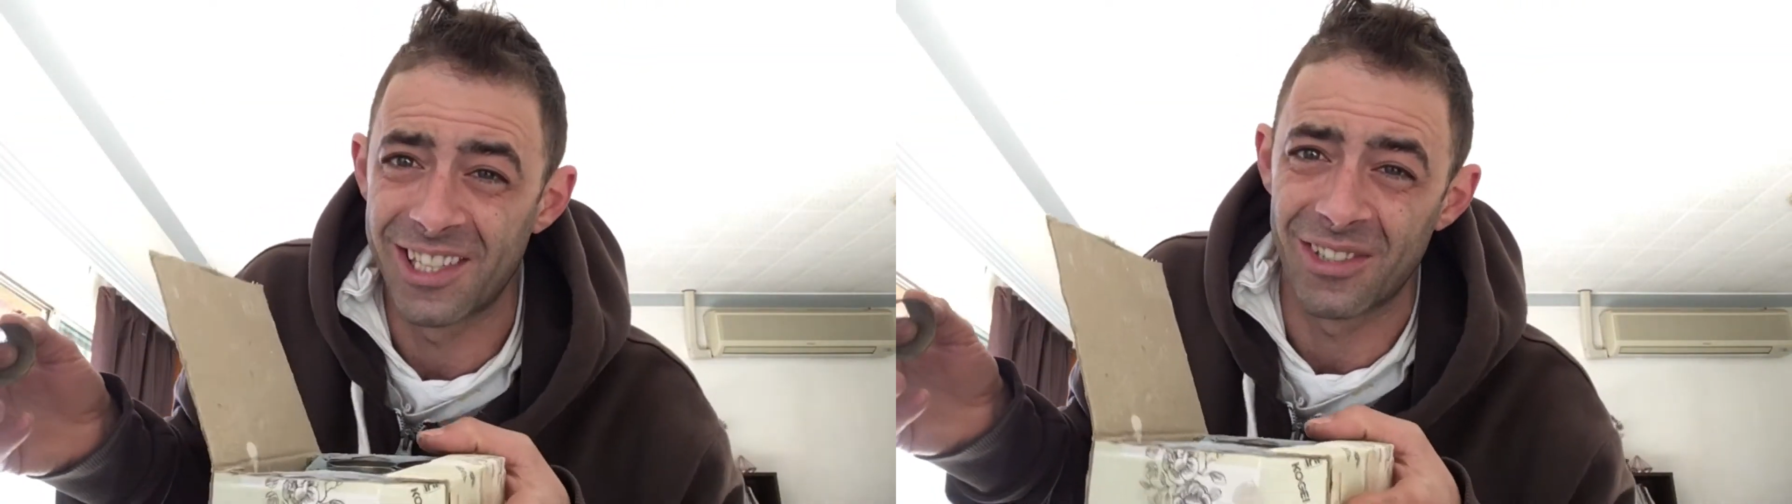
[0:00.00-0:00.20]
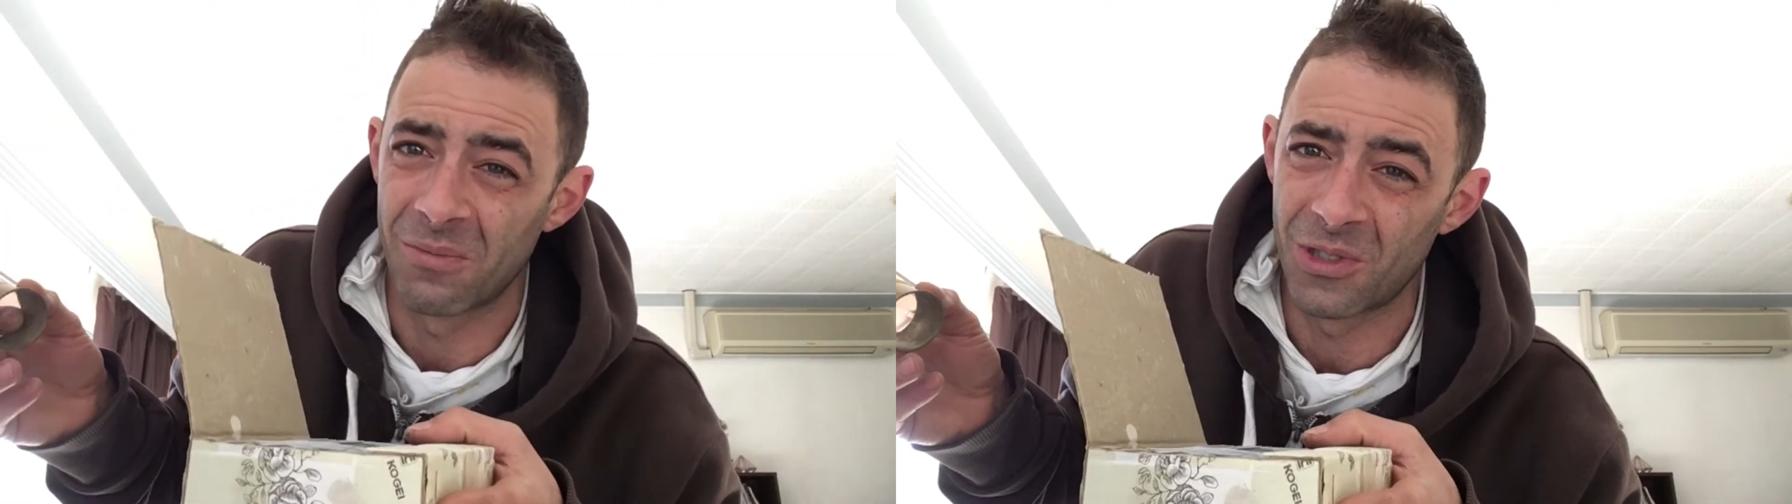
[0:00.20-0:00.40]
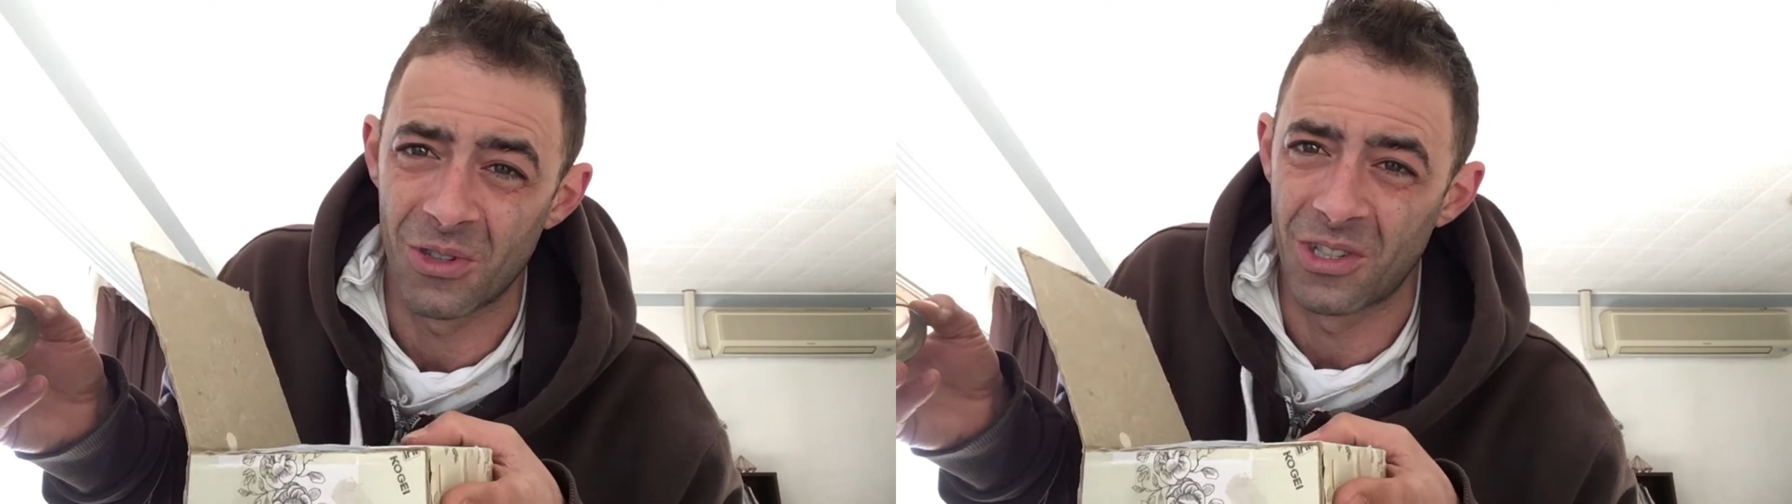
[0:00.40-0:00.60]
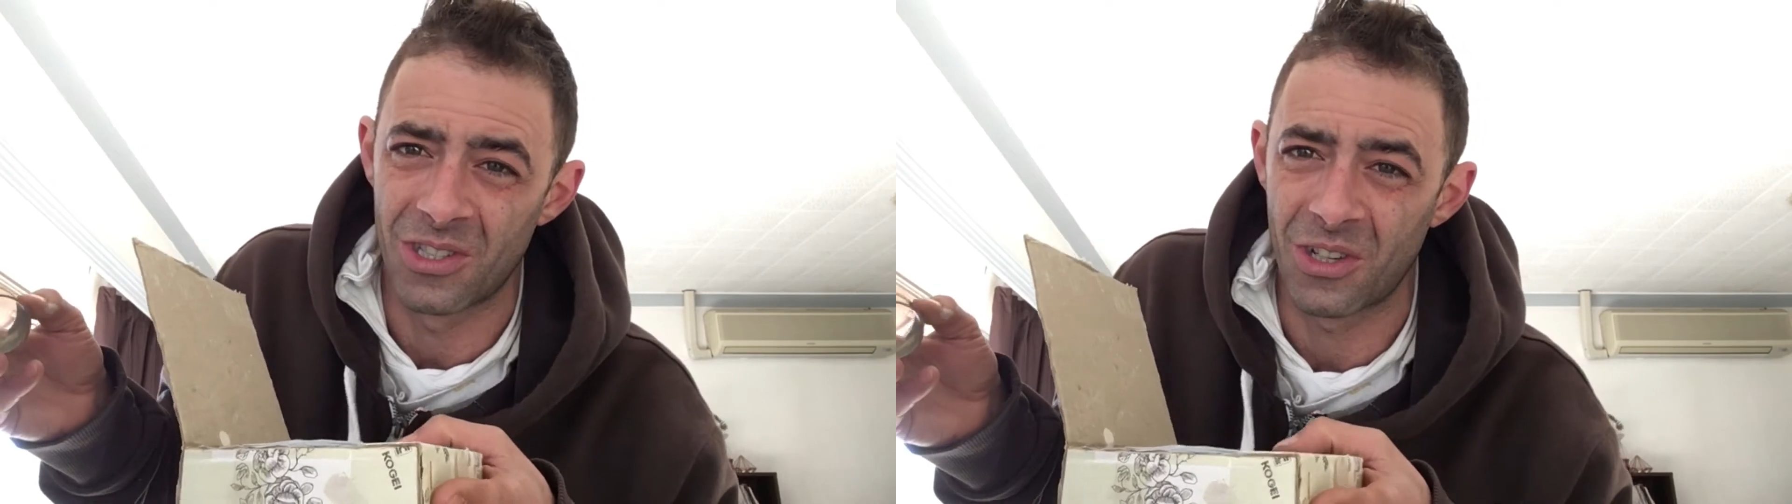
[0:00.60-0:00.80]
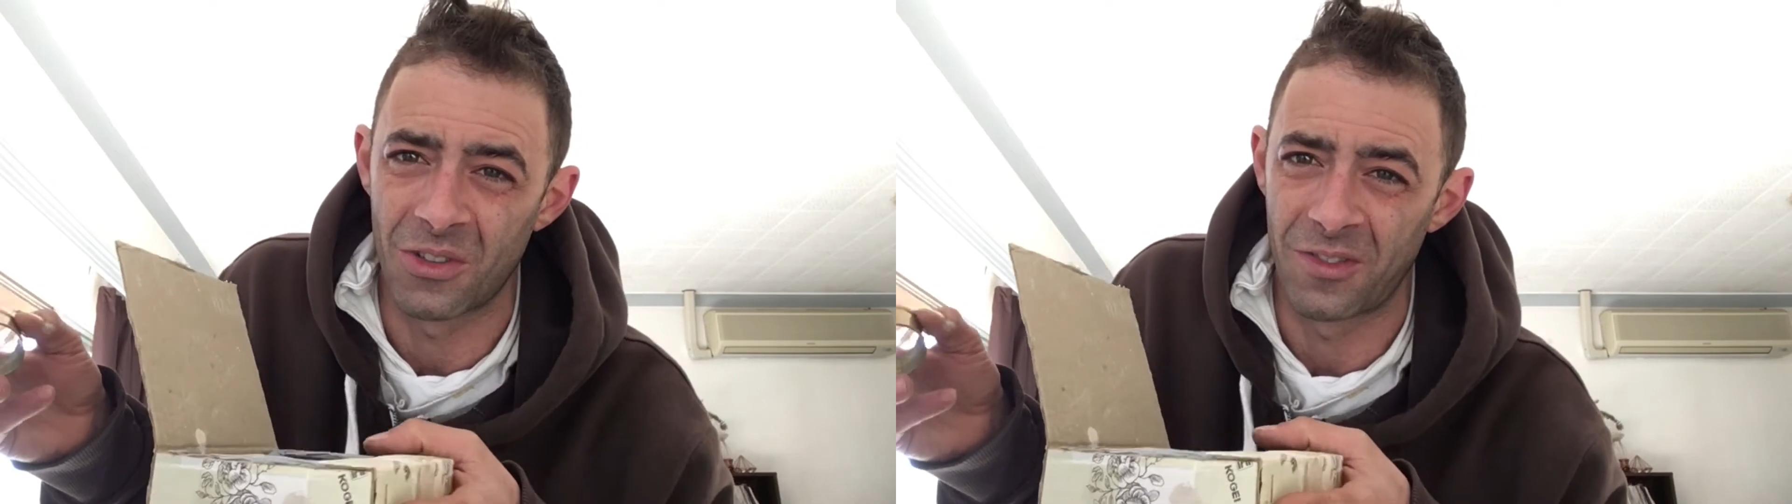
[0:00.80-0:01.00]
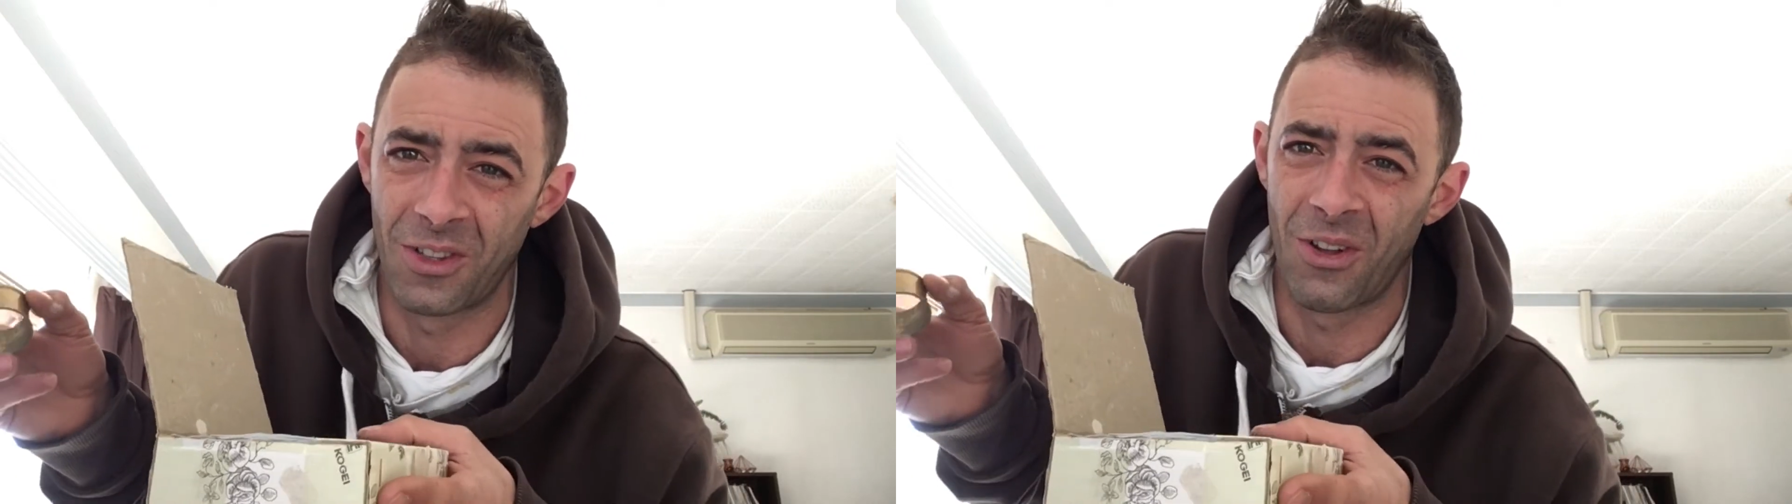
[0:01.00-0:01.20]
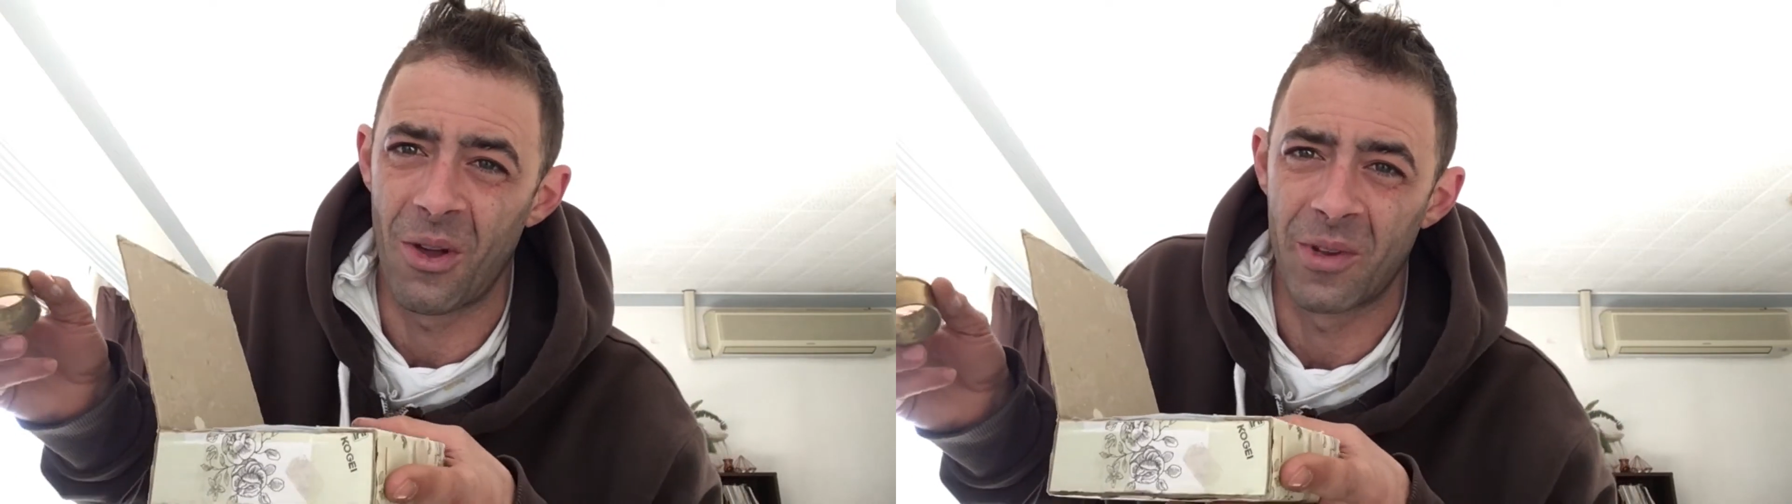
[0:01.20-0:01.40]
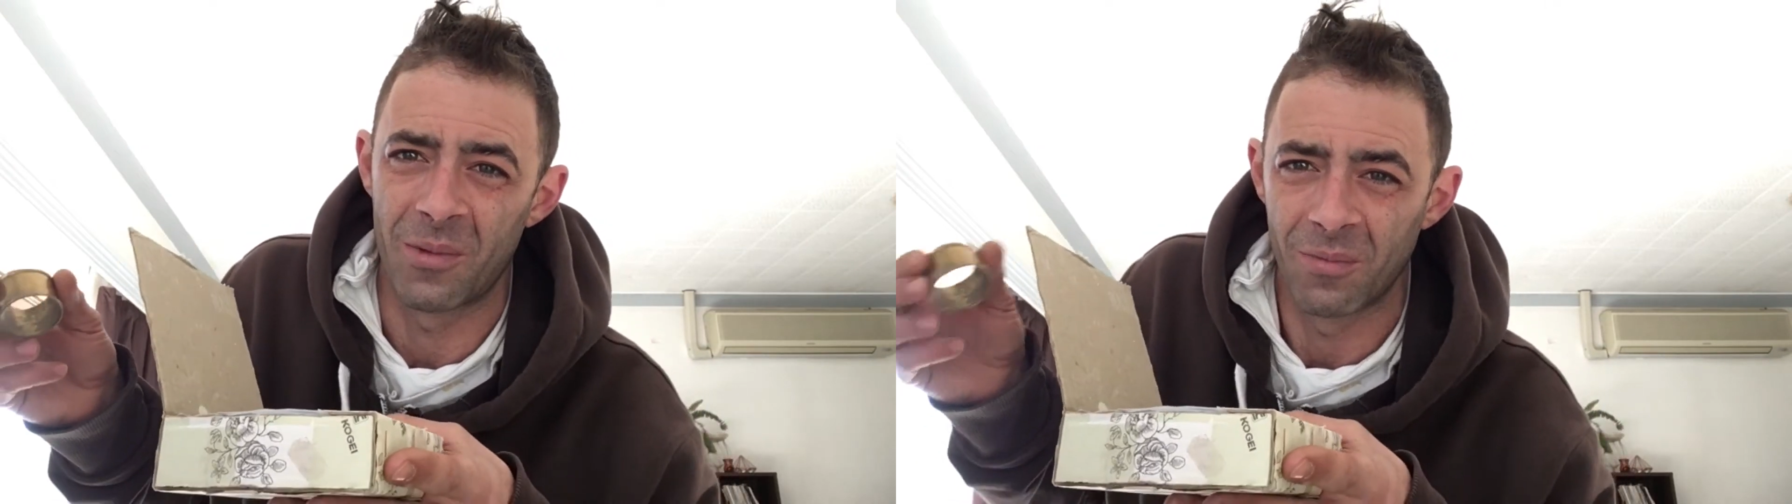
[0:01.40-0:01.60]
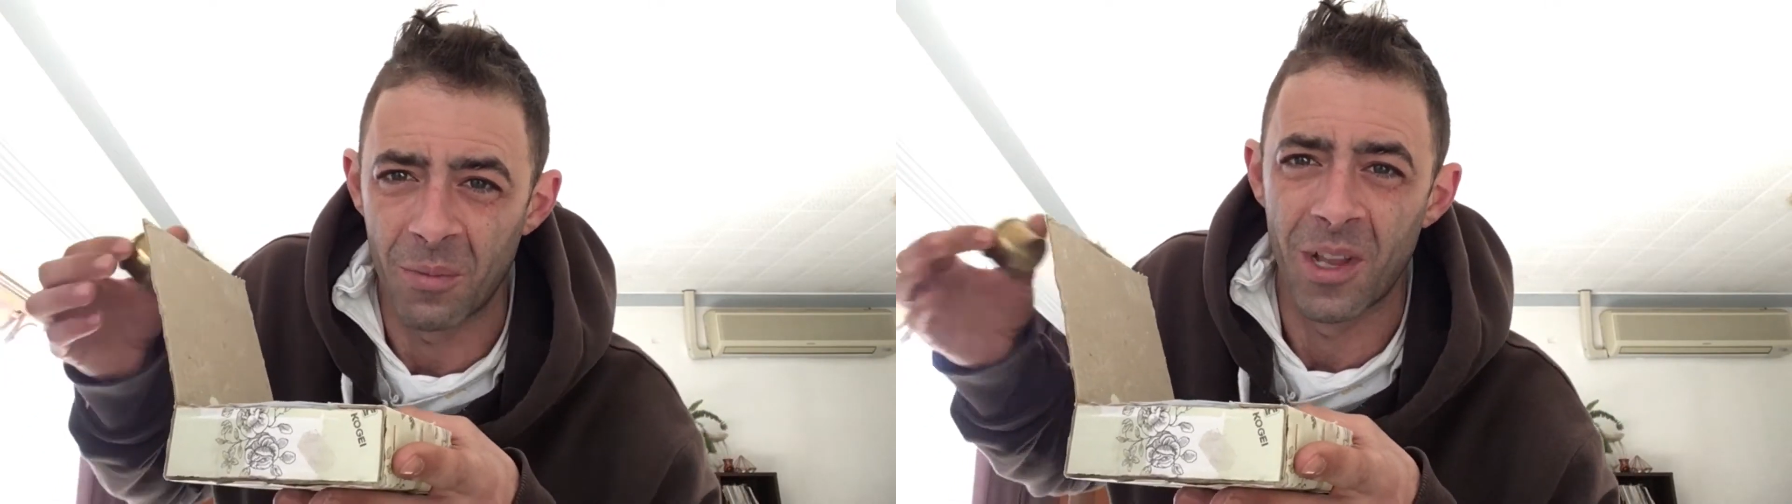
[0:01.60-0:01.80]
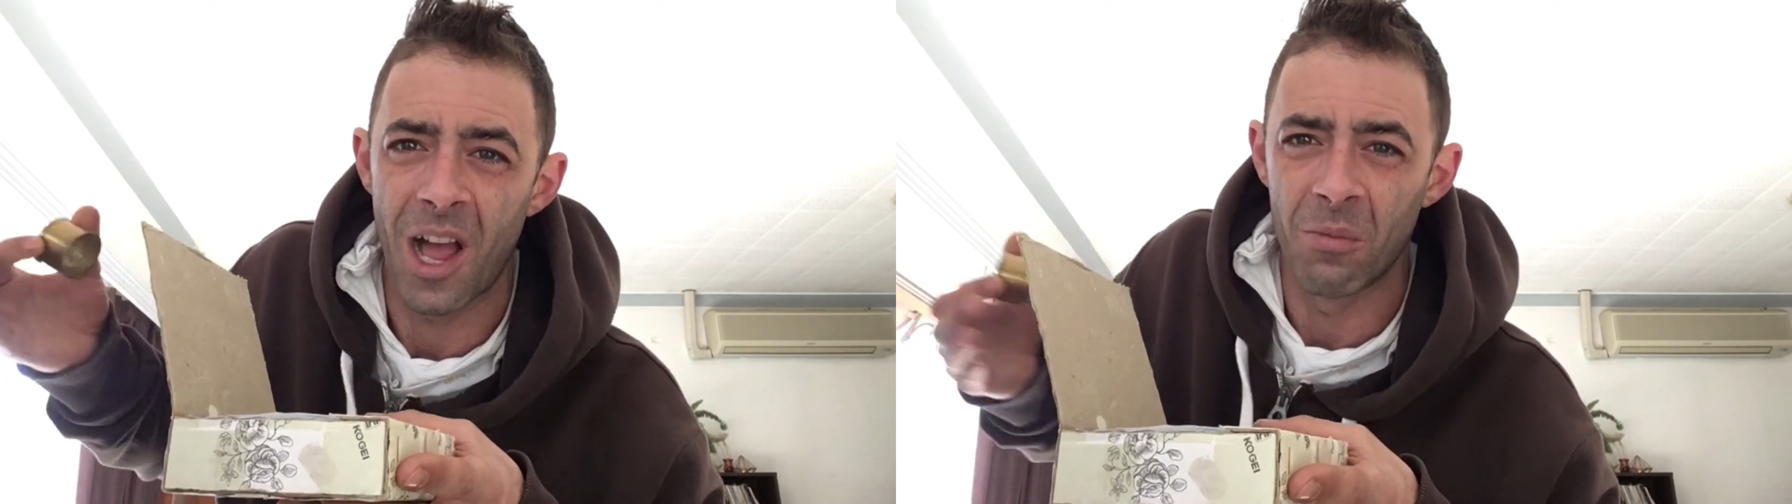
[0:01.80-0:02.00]
because I'm sort of just on the fly when
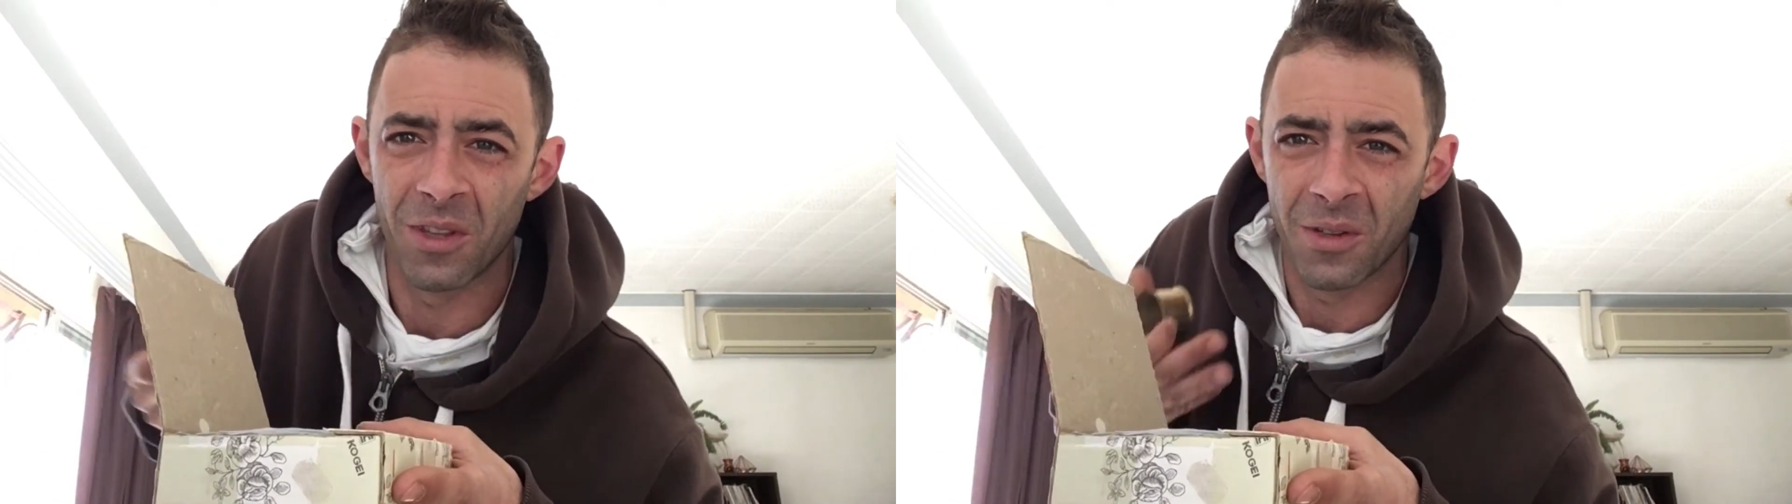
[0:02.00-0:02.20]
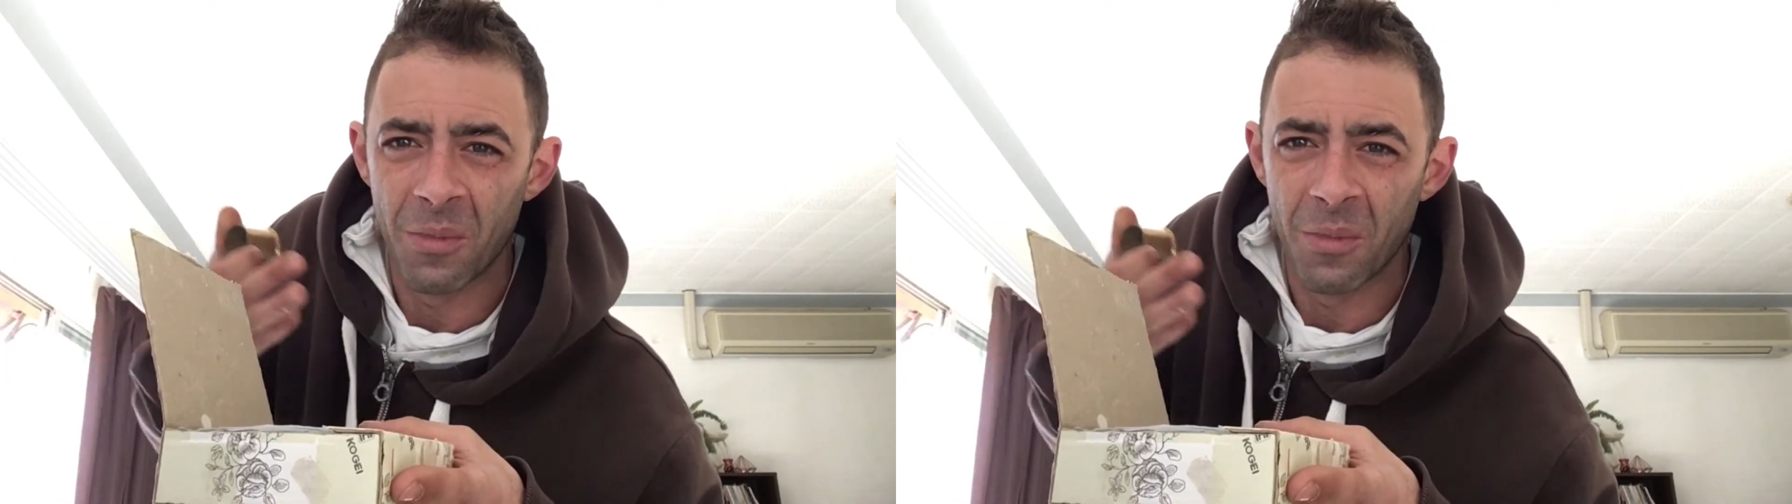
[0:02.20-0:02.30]
I'm going with